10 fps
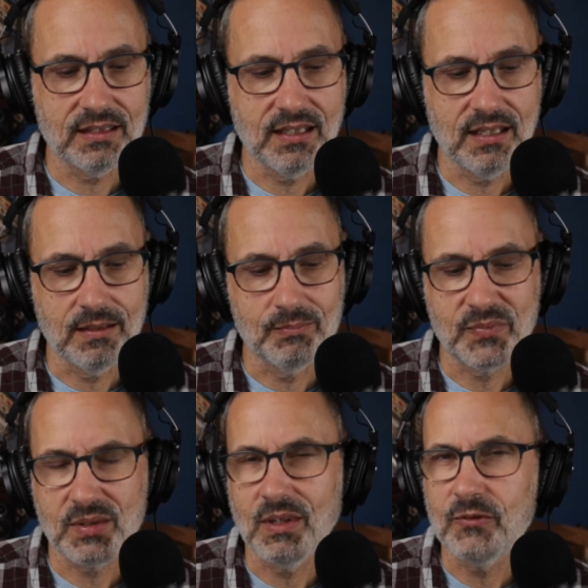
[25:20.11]

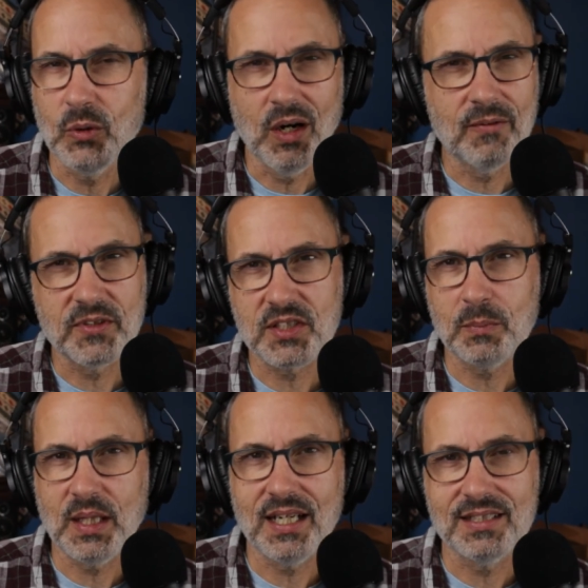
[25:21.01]
a few office
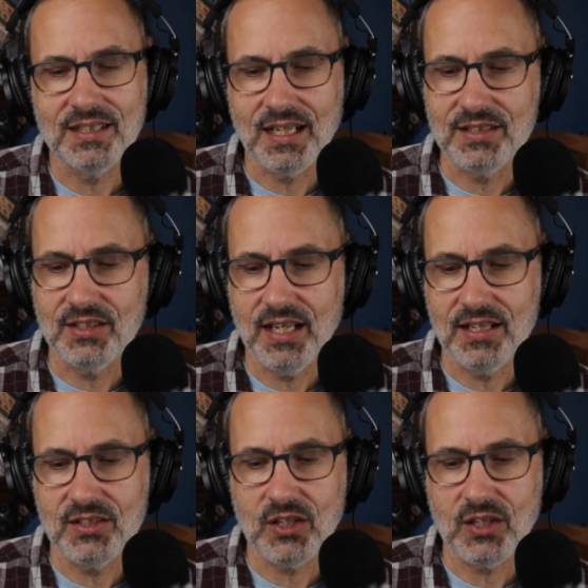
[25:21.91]
supplies and odds and ends.